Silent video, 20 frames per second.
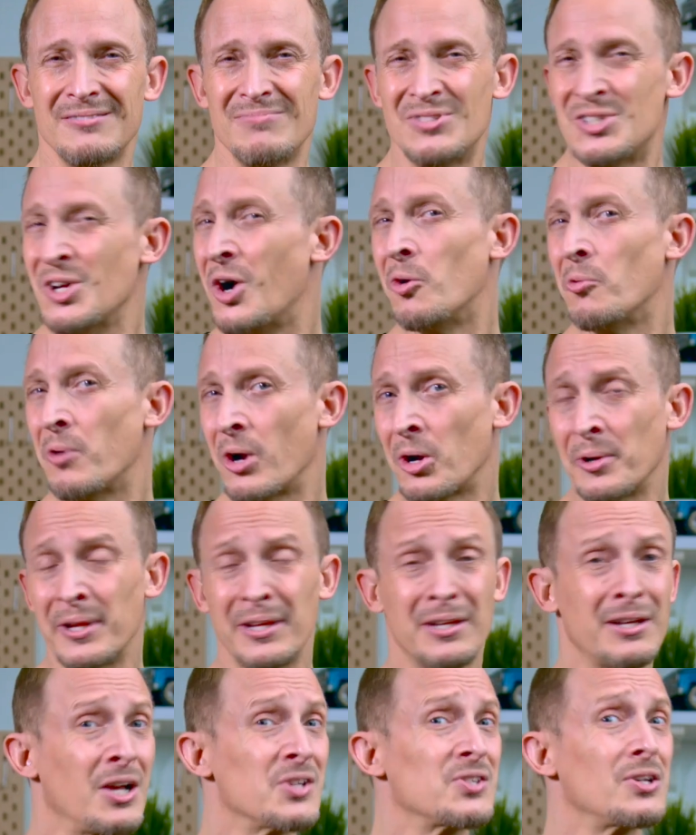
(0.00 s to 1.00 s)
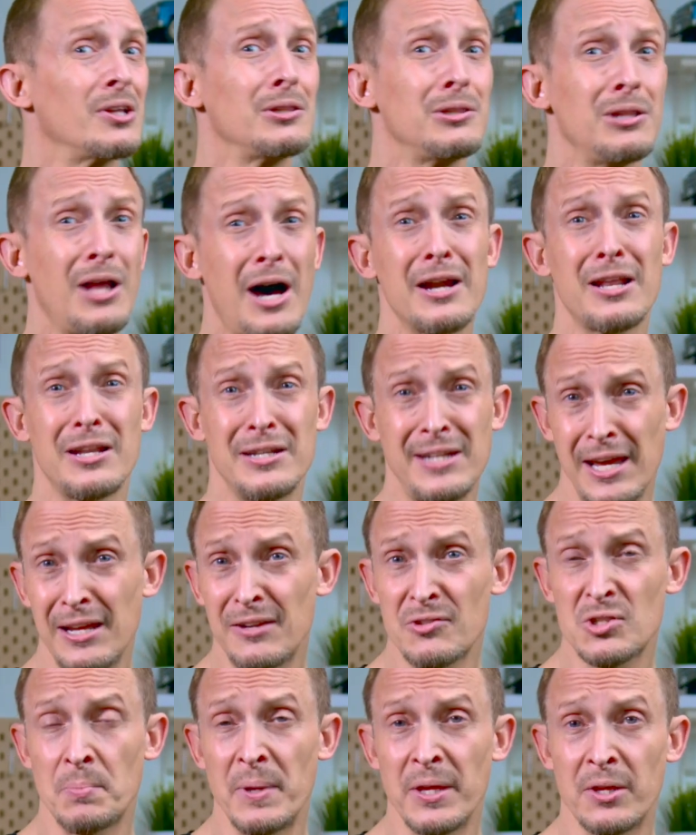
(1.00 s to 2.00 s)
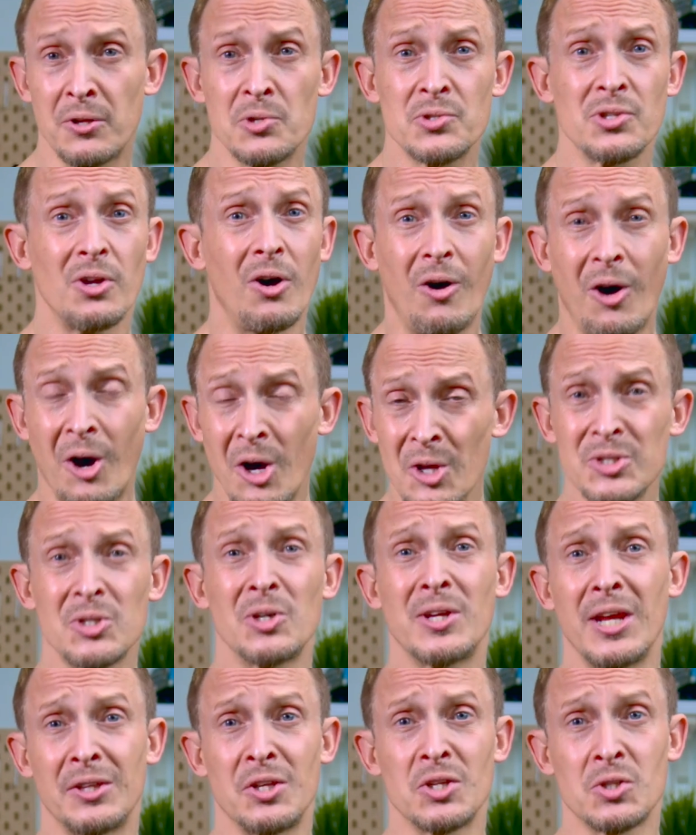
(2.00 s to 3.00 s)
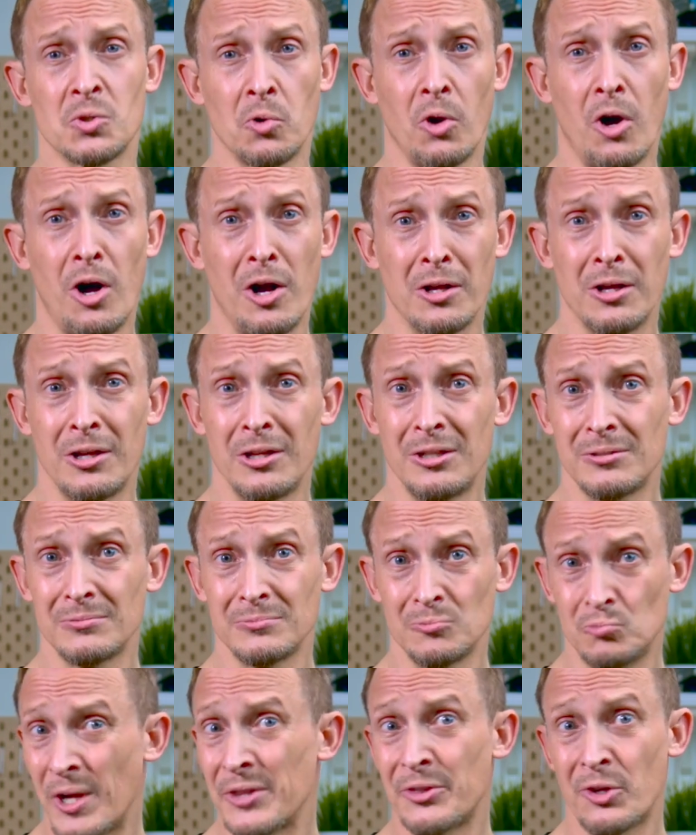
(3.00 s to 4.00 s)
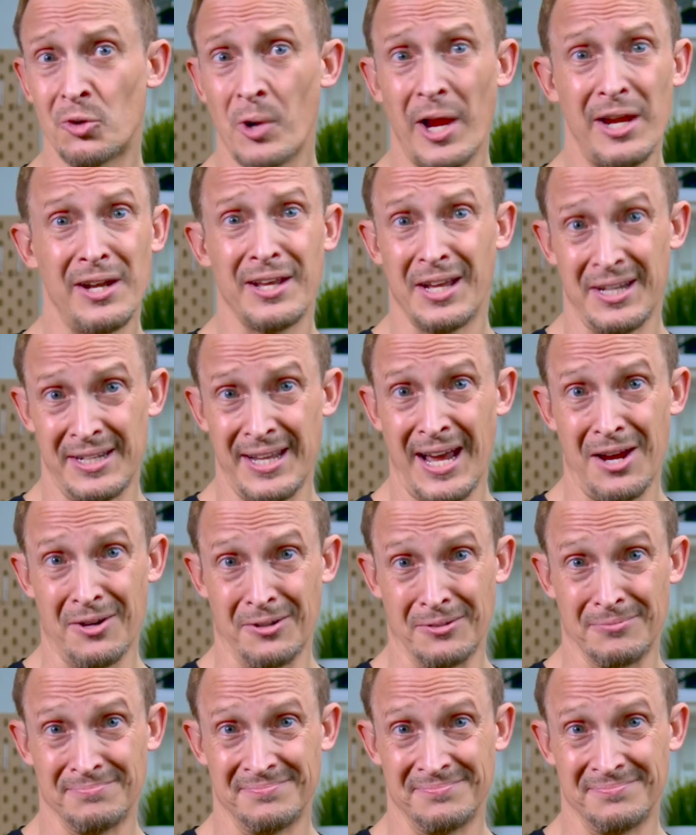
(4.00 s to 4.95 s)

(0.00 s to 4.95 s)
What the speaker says: Don't worry, because a lot of native speakers also get this wrong when they're writing it down.